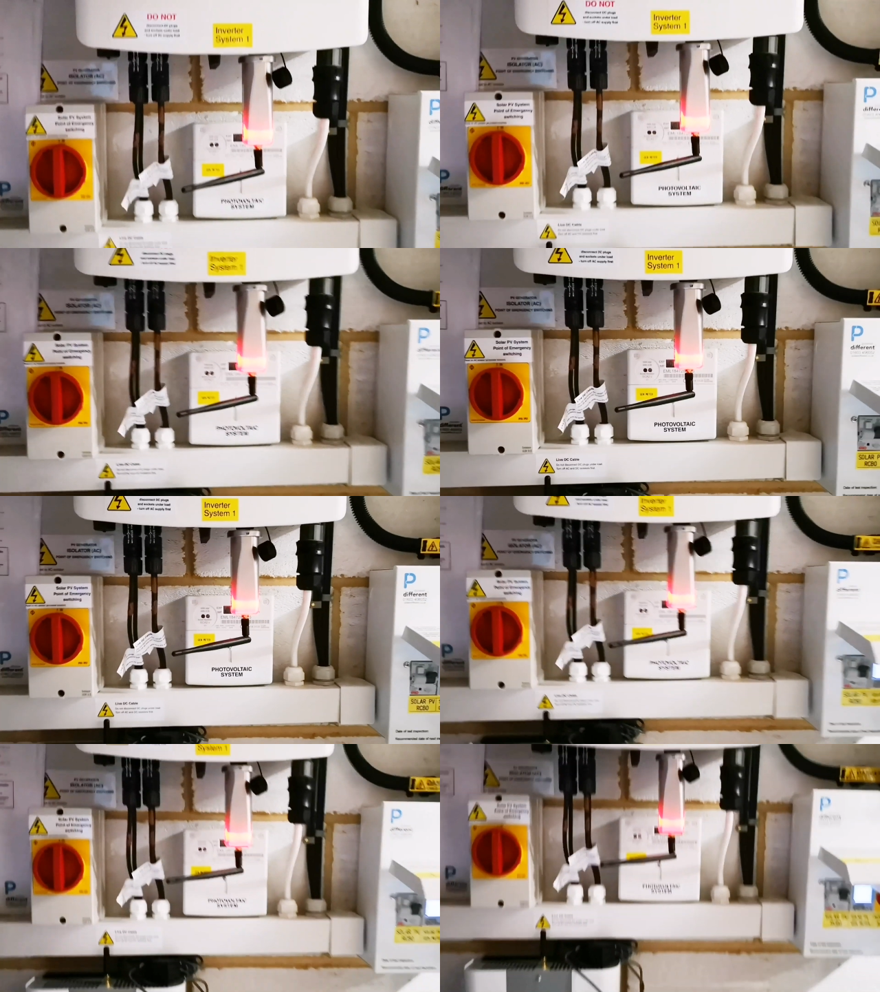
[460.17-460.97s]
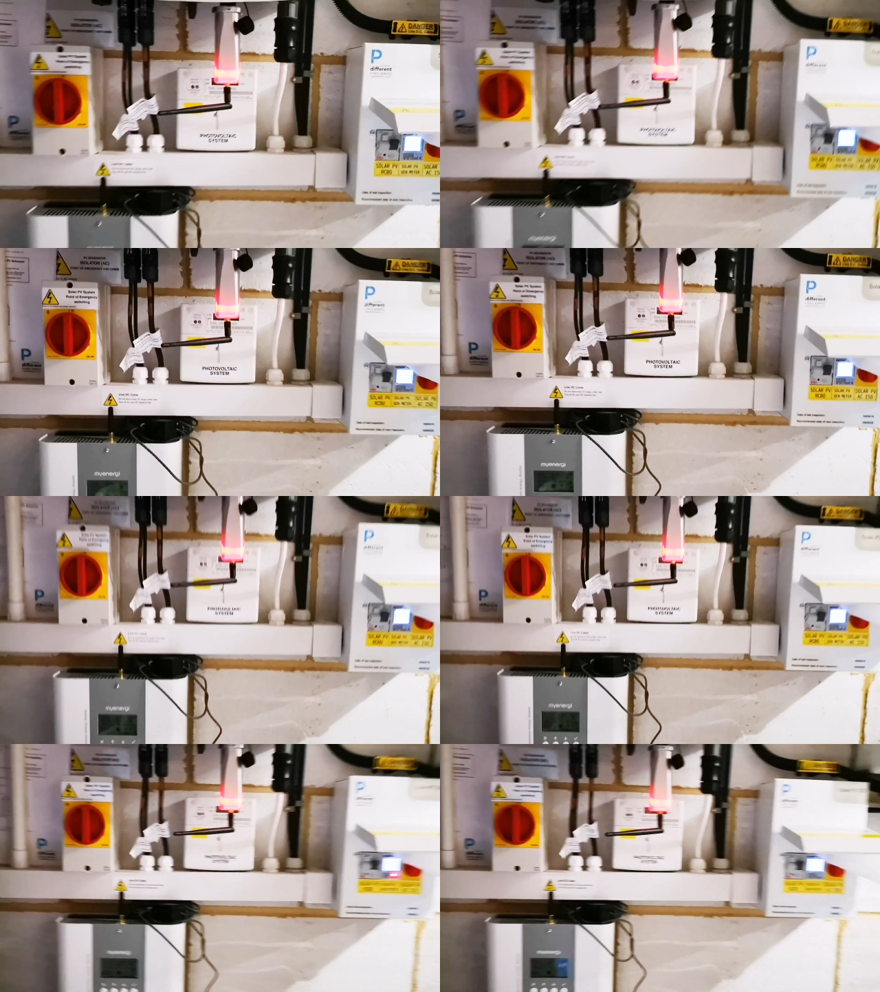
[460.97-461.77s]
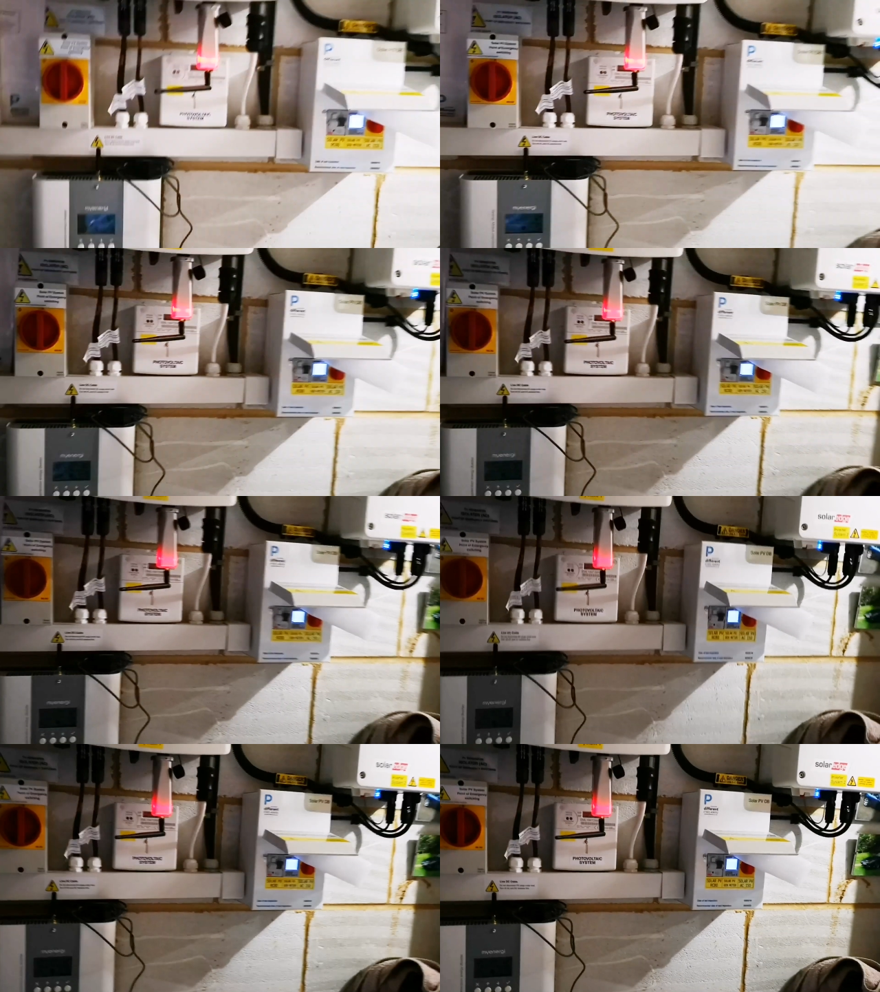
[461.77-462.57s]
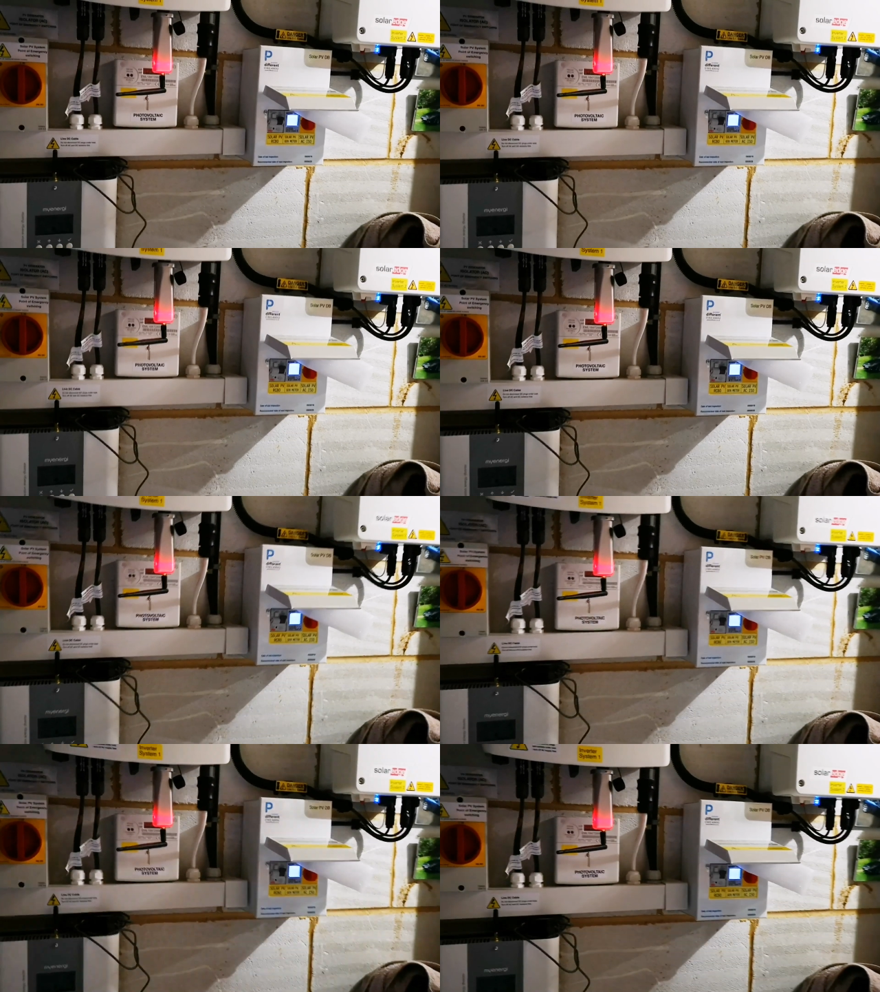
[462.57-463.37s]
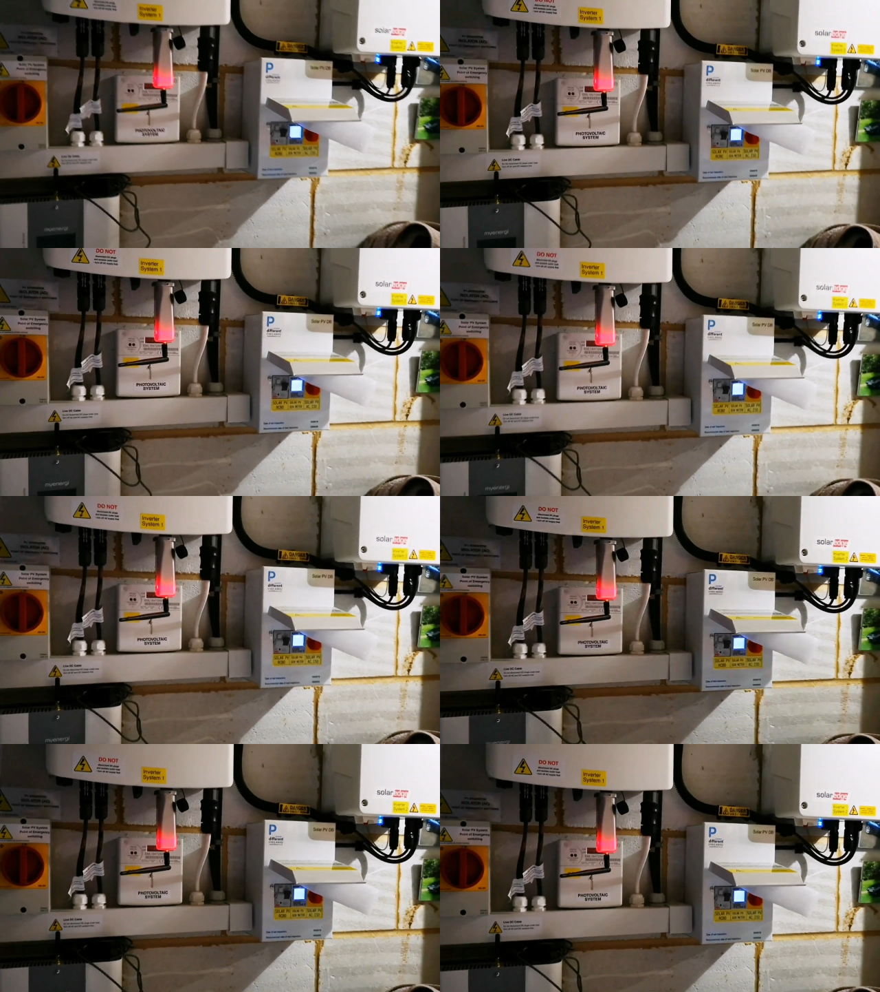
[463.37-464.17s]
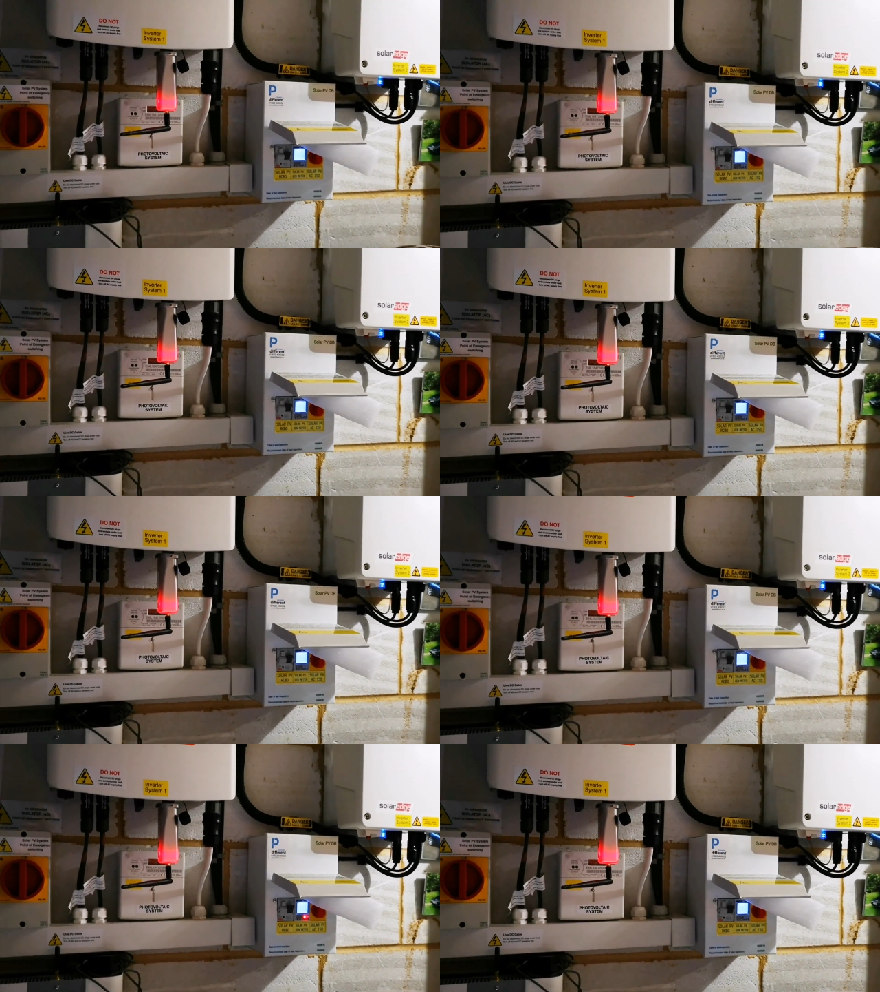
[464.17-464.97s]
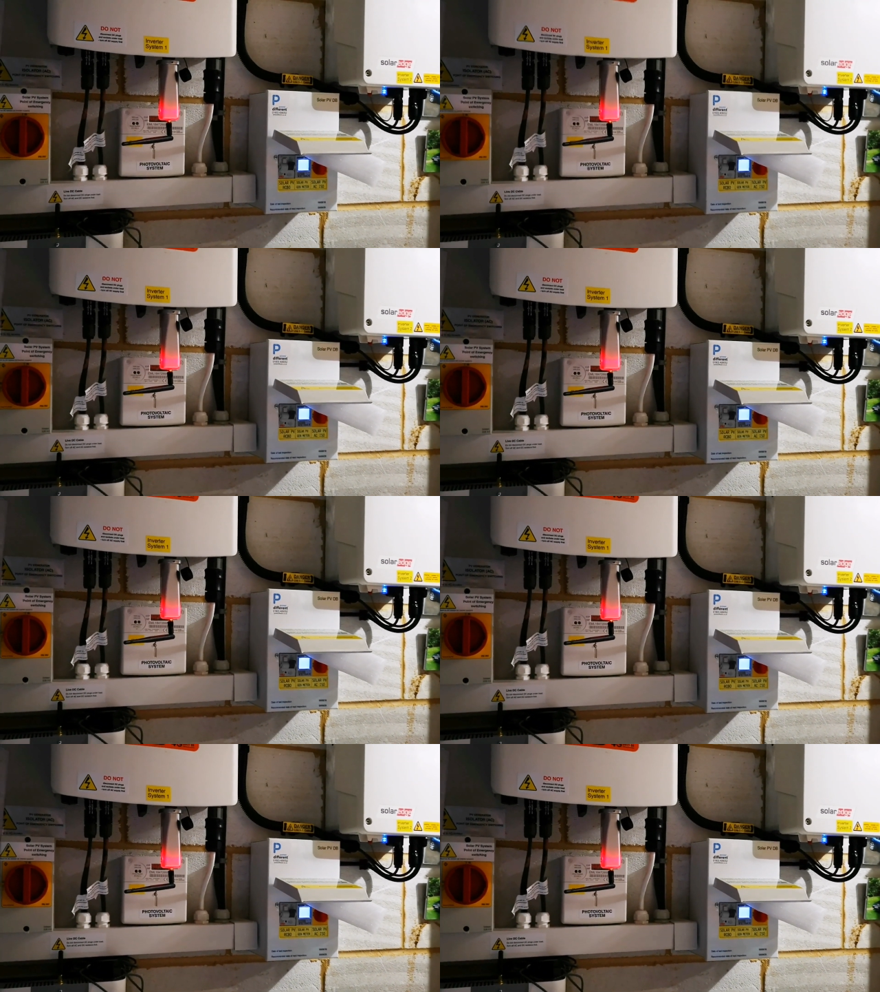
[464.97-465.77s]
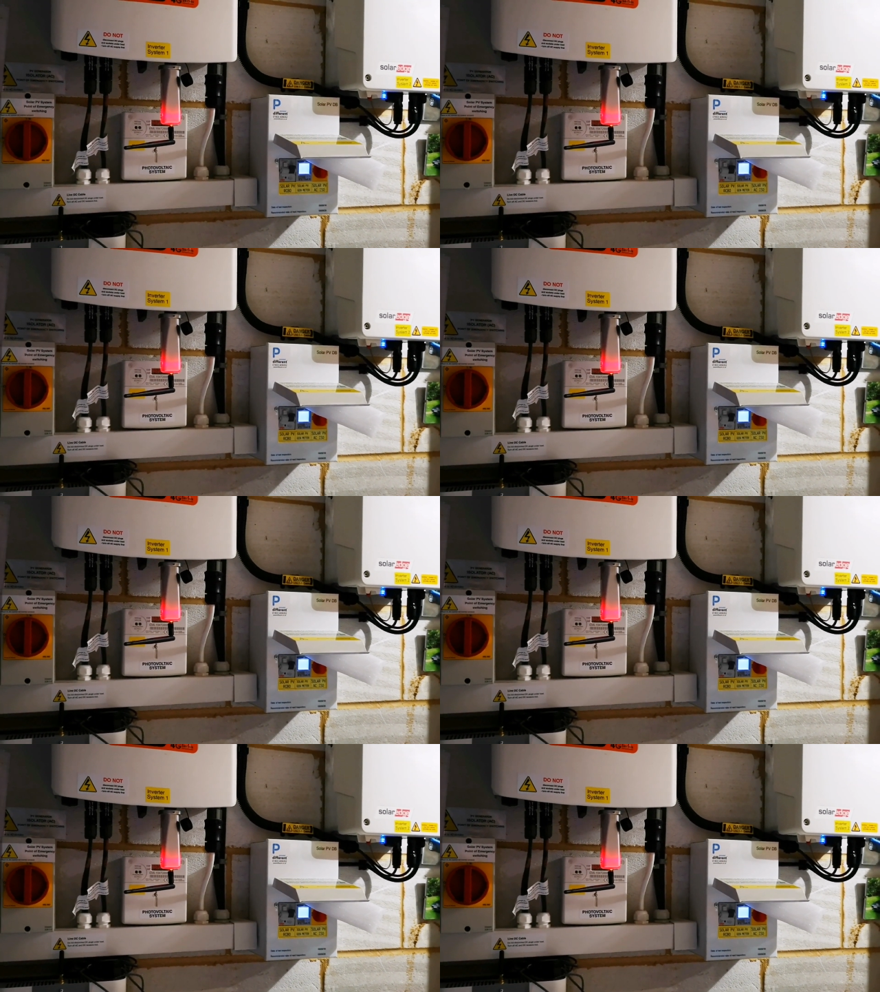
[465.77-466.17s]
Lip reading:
No face is visible, so there are no lips to read.